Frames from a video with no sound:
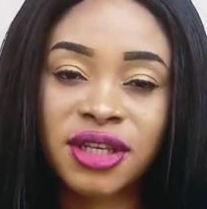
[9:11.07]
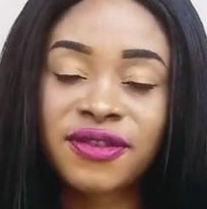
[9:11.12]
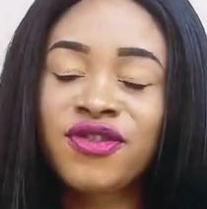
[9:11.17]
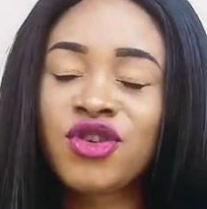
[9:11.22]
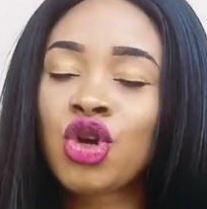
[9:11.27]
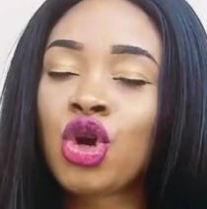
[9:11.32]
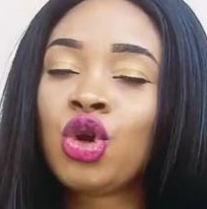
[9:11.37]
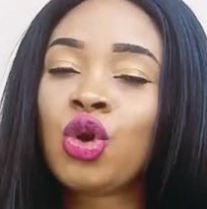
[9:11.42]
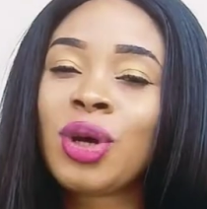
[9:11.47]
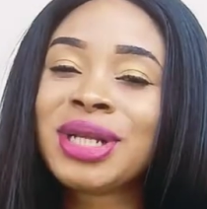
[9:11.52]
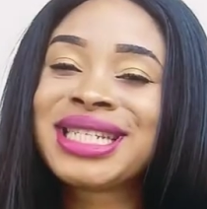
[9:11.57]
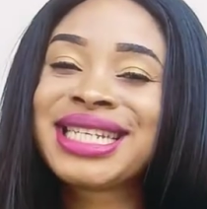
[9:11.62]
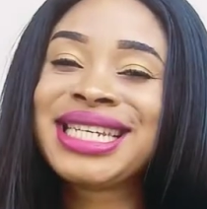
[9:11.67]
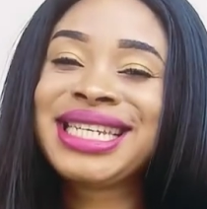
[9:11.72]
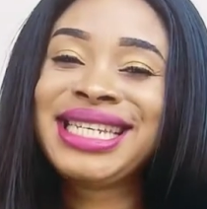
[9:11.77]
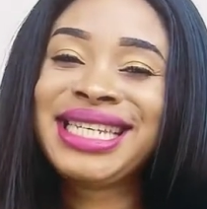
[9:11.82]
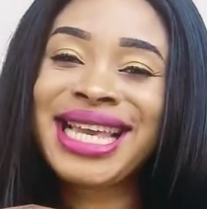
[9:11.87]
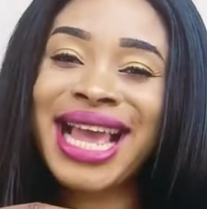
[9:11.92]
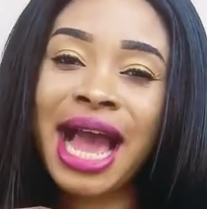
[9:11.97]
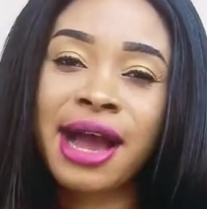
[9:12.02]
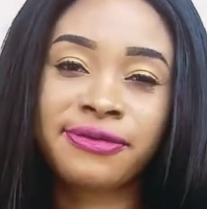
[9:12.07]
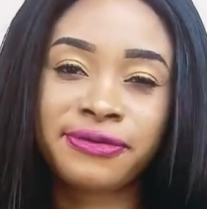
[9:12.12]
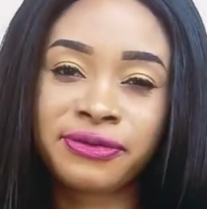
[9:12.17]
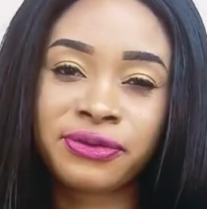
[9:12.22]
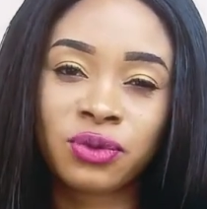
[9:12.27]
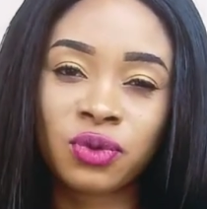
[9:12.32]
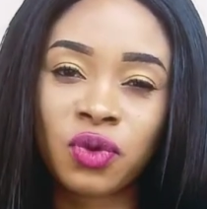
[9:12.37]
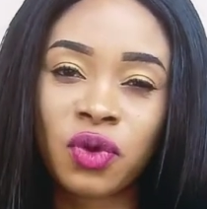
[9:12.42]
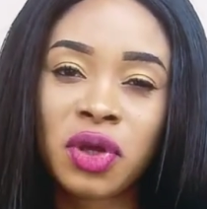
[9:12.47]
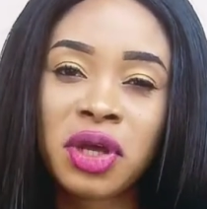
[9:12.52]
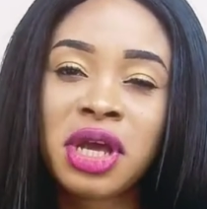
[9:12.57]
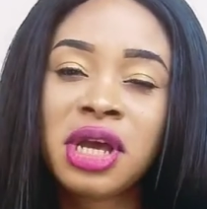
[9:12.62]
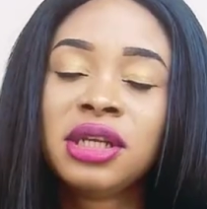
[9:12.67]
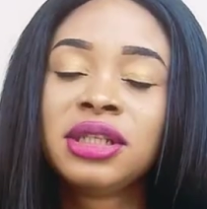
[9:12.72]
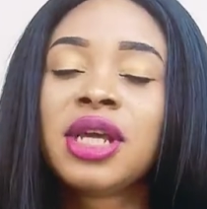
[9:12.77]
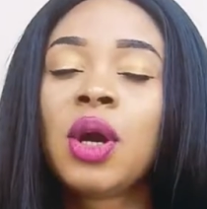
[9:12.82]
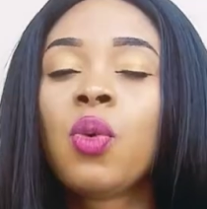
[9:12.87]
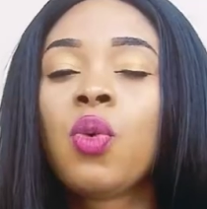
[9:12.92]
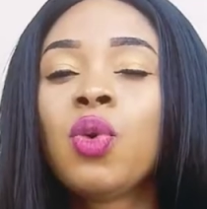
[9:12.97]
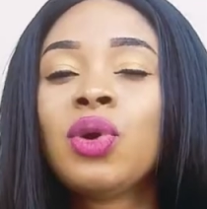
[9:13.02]
If you're not careful,
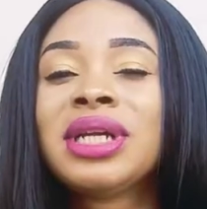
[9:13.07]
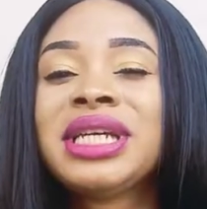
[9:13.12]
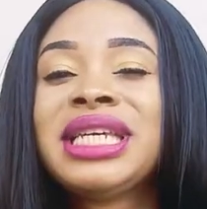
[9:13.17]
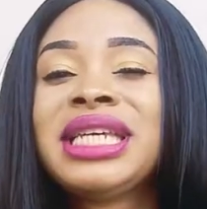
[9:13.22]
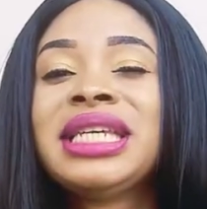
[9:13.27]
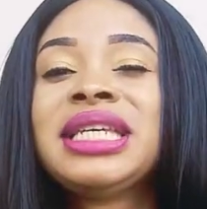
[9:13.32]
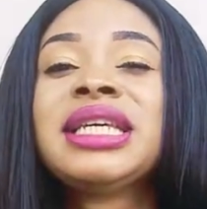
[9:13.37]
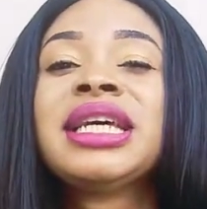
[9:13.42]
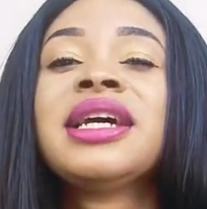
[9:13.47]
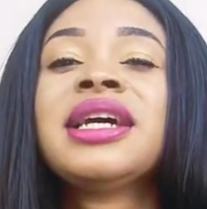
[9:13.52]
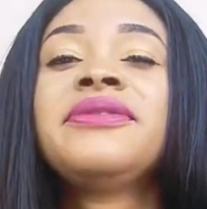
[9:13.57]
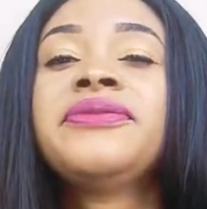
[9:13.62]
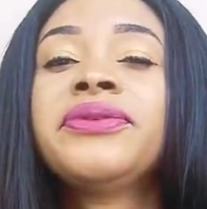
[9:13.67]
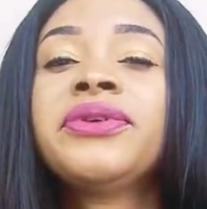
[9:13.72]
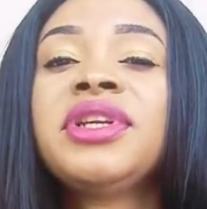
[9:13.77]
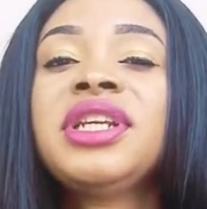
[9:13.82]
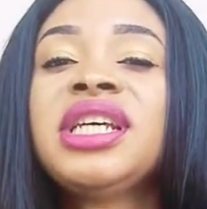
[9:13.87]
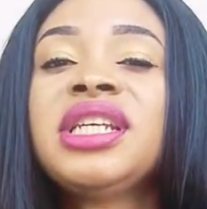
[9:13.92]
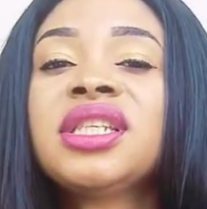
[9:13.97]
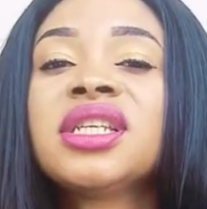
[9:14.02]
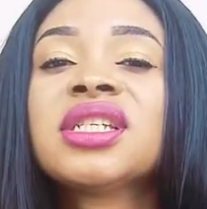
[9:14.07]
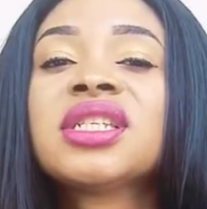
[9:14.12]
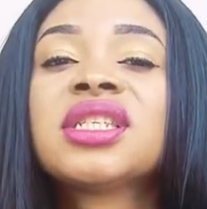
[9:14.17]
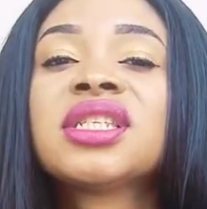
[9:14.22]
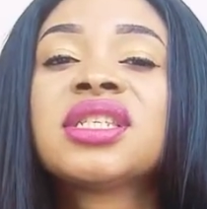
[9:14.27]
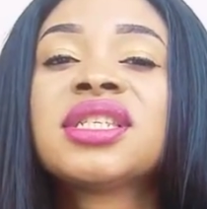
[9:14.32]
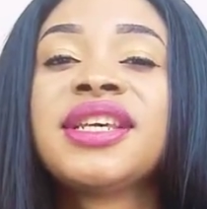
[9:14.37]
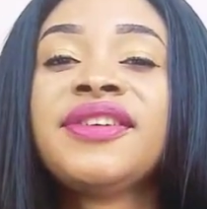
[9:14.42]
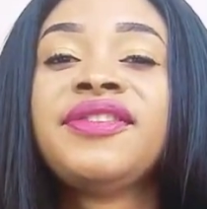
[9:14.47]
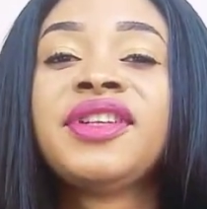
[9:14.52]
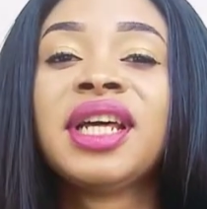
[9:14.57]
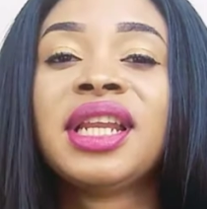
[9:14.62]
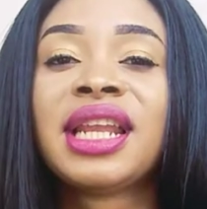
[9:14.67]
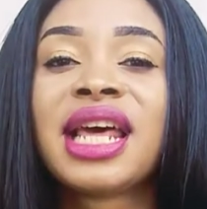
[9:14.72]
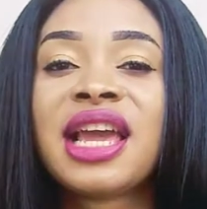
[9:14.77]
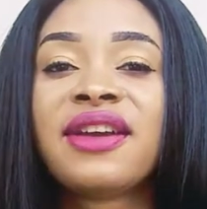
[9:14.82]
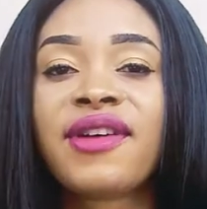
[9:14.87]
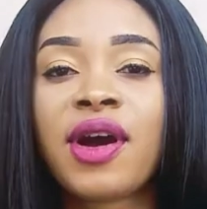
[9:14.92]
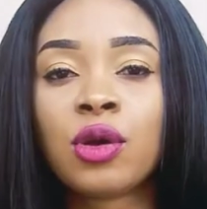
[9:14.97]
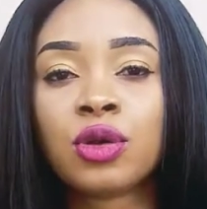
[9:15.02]
they will carefully deceive the
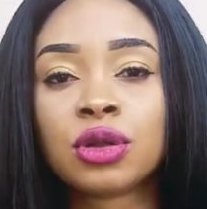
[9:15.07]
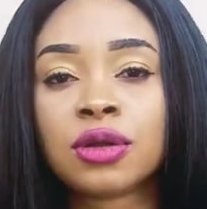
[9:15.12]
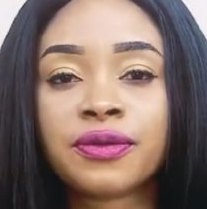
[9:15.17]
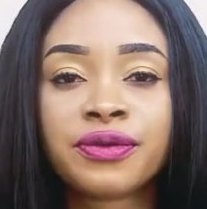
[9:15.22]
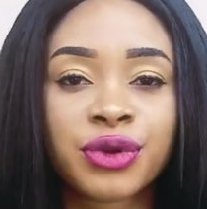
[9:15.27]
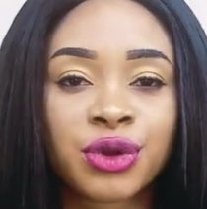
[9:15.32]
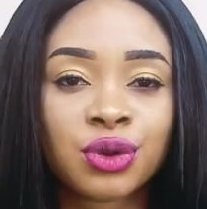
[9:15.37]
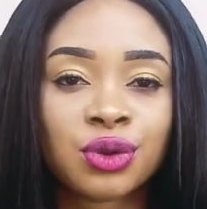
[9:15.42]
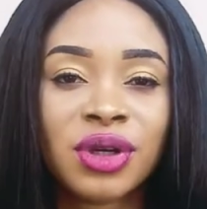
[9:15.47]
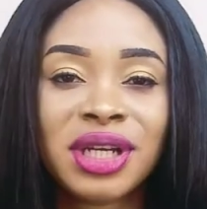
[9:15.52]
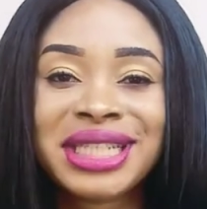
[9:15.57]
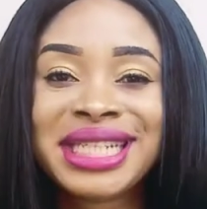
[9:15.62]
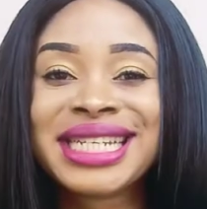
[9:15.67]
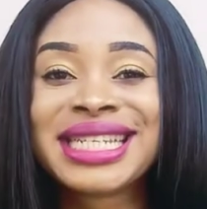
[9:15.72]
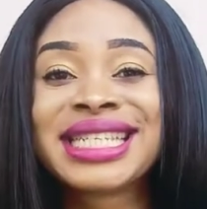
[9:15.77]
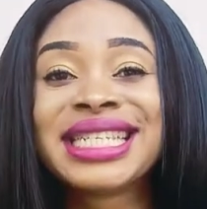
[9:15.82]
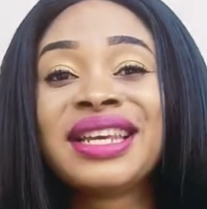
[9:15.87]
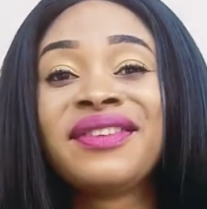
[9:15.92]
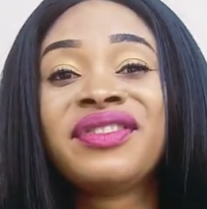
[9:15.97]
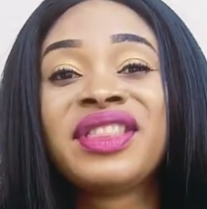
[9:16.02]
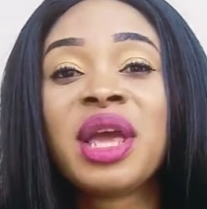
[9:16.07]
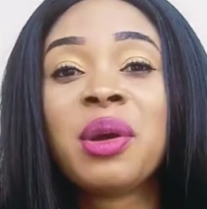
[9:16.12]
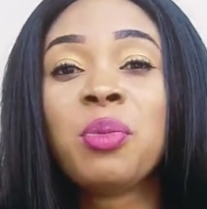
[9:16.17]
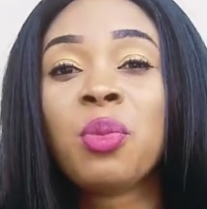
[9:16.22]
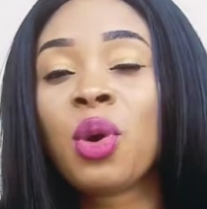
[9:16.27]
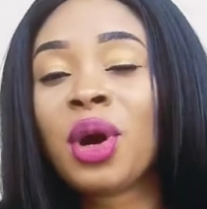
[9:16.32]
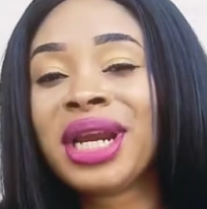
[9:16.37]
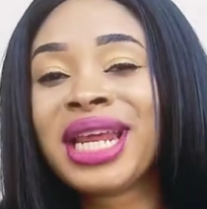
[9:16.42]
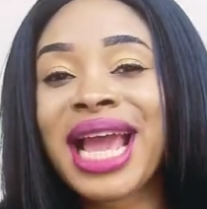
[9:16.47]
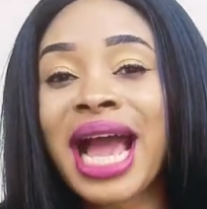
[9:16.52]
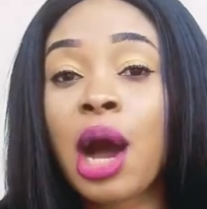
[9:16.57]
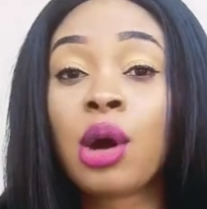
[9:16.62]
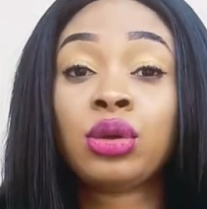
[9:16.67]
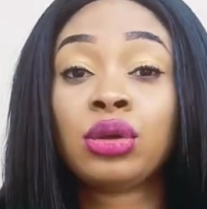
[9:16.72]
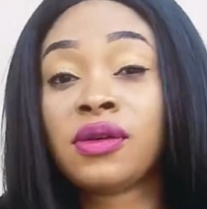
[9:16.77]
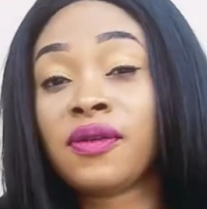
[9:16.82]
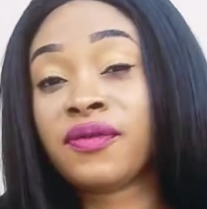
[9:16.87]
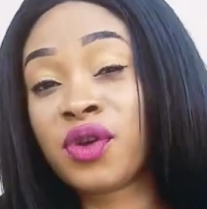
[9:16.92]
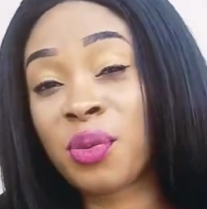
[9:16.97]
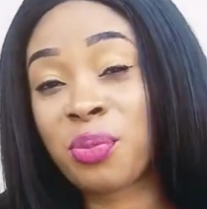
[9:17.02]
life out of you, deceive the money
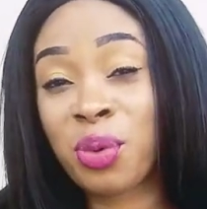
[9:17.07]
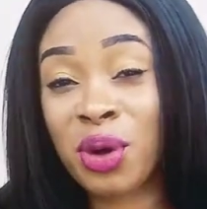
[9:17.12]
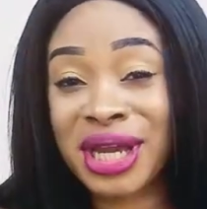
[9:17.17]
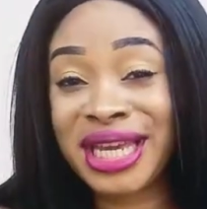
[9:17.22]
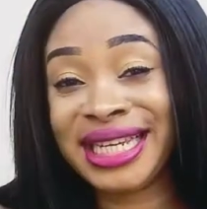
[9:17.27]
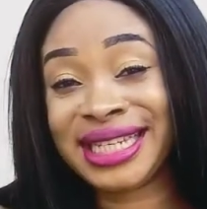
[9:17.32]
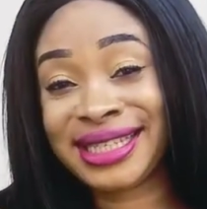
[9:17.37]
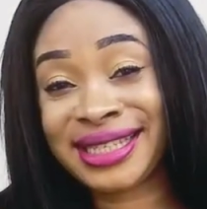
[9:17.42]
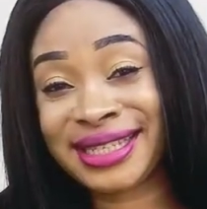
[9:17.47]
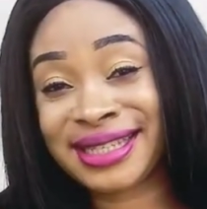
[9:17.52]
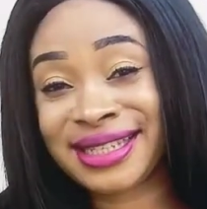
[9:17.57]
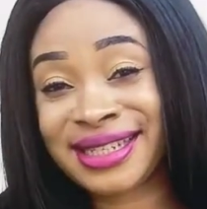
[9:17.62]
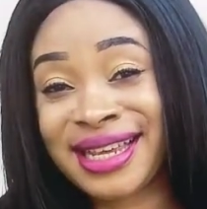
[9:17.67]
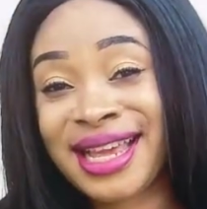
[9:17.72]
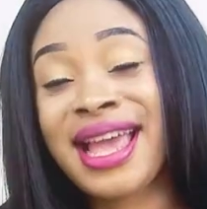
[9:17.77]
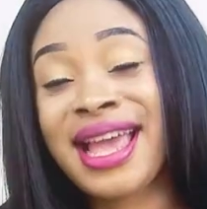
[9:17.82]
out of your pockets.